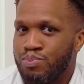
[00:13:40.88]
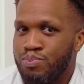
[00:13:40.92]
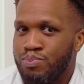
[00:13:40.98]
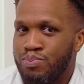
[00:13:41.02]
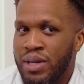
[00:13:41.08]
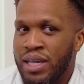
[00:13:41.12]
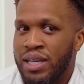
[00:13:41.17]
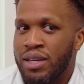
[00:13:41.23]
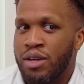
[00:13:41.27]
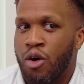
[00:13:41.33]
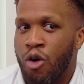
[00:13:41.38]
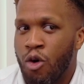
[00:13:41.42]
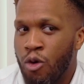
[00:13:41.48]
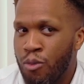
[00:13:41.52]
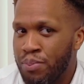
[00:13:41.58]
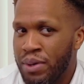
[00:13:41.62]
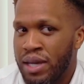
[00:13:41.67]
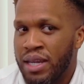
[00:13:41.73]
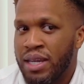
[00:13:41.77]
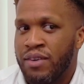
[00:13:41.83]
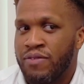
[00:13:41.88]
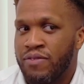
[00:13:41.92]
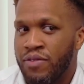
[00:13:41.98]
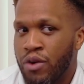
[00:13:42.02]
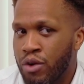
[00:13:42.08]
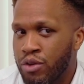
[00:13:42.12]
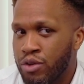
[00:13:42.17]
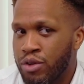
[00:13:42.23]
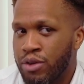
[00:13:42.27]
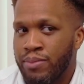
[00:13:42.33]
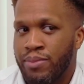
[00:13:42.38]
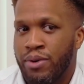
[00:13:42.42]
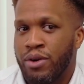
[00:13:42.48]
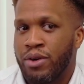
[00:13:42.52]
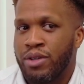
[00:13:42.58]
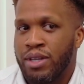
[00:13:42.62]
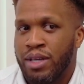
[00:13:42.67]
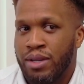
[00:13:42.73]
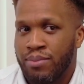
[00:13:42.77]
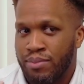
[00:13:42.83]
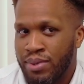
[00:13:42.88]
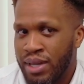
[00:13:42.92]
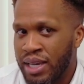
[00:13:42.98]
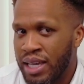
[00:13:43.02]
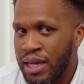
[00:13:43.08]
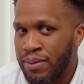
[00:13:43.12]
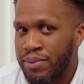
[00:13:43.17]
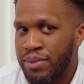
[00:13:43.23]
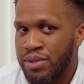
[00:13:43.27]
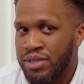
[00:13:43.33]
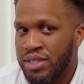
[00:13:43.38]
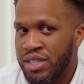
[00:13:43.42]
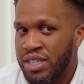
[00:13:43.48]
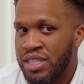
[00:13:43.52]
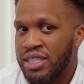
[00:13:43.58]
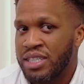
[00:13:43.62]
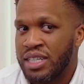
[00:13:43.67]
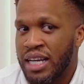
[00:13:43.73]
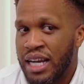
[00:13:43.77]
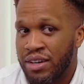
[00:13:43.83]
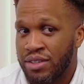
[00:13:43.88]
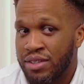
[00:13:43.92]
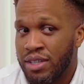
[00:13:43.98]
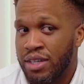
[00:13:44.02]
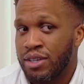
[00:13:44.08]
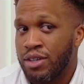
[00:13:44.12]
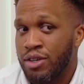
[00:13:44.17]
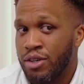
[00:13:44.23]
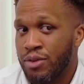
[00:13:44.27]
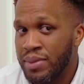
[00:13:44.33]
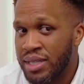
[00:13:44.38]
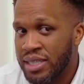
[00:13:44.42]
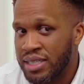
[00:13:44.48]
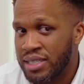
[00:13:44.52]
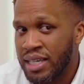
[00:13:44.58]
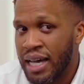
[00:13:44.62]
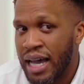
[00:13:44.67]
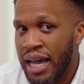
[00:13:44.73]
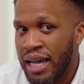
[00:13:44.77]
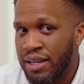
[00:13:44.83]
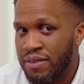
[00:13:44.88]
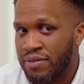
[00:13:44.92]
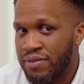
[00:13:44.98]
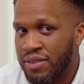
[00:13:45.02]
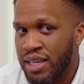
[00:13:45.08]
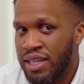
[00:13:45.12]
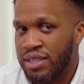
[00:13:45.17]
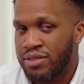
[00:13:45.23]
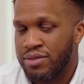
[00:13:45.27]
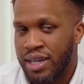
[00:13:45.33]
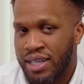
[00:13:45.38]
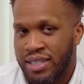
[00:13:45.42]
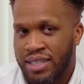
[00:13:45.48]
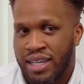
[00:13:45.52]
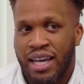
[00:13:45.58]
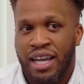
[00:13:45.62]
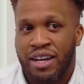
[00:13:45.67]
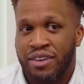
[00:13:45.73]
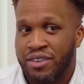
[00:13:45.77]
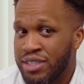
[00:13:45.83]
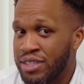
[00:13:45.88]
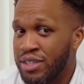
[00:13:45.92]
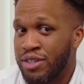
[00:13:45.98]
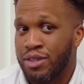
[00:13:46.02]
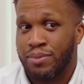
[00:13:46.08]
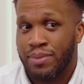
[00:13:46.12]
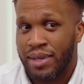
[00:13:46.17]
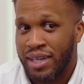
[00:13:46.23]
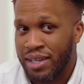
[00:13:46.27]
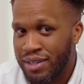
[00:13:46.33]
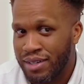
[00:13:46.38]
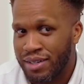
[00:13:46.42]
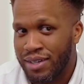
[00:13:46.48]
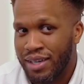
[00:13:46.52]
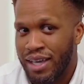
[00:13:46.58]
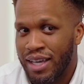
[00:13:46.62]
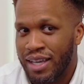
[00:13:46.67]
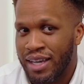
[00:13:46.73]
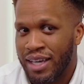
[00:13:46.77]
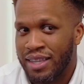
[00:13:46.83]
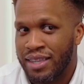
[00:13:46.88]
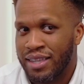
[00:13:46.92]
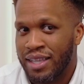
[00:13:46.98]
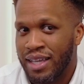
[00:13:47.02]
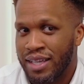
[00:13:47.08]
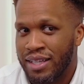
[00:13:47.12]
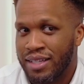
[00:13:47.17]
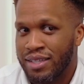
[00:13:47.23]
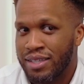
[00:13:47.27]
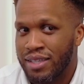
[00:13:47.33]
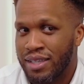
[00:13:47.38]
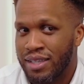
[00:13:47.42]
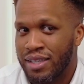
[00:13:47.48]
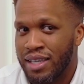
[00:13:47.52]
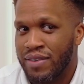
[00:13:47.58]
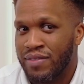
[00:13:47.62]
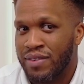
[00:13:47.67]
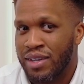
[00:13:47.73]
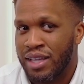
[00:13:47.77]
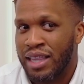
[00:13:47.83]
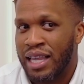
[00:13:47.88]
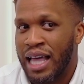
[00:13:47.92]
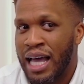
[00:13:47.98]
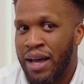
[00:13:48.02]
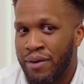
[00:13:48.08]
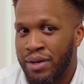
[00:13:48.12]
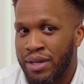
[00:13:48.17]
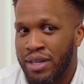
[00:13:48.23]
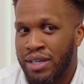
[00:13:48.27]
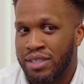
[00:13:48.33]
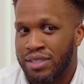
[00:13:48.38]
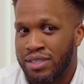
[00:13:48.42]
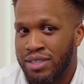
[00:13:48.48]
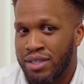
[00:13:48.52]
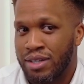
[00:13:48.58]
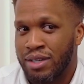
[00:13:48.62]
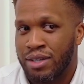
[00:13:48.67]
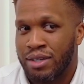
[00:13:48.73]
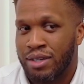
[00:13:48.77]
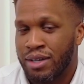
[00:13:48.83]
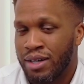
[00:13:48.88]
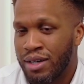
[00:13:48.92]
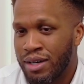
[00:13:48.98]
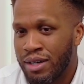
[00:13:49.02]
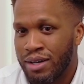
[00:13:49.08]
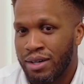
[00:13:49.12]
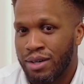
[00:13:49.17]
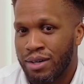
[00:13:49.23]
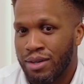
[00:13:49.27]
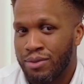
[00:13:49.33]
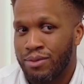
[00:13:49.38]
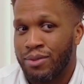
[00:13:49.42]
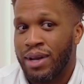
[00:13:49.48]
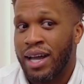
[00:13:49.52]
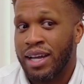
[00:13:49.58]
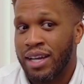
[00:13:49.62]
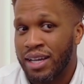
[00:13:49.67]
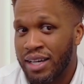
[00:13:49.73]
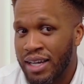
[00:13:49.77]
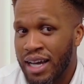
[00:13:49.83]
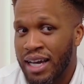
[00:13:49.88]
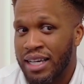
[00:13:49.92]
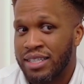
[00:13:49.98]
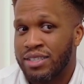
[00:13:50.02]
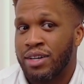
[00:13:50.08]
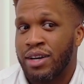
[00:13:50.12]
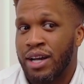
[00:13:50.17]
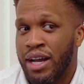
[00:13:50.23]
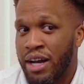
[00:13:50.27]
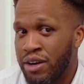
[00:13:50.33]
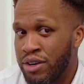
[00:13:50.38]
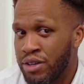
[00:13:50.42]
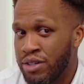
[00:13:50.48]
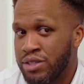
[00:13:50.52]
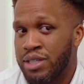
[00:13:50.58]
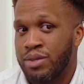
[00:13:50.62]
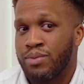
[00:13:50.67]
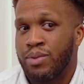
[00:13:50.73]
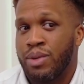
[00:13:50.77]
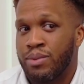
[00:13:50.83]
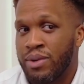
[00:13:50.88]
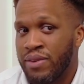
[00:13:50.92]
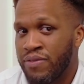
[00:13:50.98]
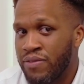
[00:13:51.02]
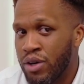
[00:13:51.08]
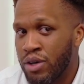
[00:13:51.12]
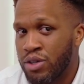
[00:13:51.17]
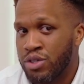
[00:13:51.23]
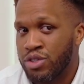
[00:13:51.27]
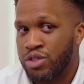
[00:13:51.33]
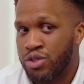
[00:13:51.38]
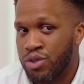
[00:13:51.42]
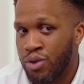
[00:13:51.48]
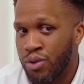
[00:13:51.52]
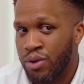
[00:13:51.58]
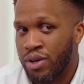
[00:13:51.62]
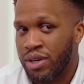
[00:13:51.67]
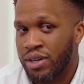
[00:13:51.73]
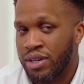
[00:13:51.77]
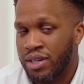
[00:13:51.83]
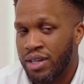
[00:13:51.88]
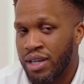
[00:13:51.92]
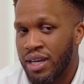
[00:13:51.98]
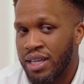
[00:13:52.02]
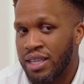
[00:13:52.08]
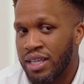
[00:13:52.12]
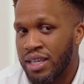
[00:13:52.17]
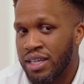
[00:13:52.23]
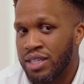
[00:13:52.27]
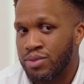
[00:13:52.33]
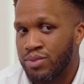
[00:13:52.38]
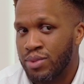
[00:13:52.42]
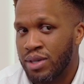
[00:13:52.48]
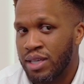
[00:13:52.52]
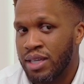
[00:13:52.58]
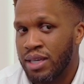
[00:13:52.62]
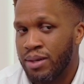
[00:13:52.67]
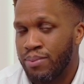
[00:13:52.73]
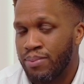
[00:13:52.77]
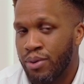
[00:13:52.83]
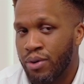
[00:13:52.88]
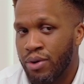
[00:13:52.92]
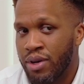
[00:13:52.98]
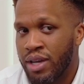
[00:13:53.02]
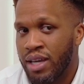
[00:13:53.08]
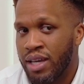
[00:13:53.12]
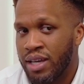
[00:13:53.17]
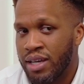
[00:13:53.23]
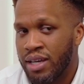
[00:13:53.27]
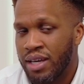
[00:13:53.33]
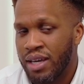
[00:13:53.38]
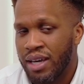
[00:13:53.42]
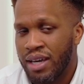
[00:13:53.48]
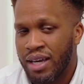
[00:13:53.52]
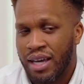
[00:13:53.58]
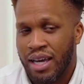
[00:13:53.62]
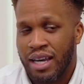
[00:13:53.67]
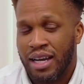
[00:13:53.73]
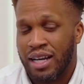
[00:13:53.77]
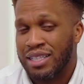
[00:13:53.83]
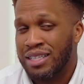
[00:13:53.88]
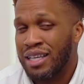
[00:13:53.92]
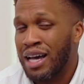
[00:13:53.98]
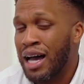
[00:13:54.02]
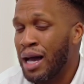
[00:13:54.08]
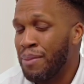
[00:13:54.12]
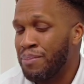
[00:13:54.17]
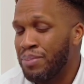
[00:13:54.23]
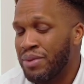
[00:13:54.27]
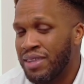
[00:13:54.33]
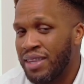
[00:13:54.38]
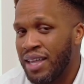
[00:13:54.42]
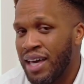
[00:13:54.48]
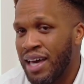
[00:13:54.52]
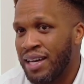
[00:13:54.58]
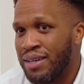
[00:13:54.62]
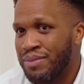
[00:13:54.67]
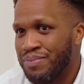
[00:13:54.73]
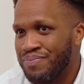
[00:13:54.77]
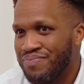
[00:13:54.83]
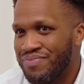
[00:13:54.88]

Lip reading: being open and vulnerable and being able to share the human side of things, right? To err is human. And I think that even allowing us to recognize our errors and where we fall short, I think is really important. And on top of that,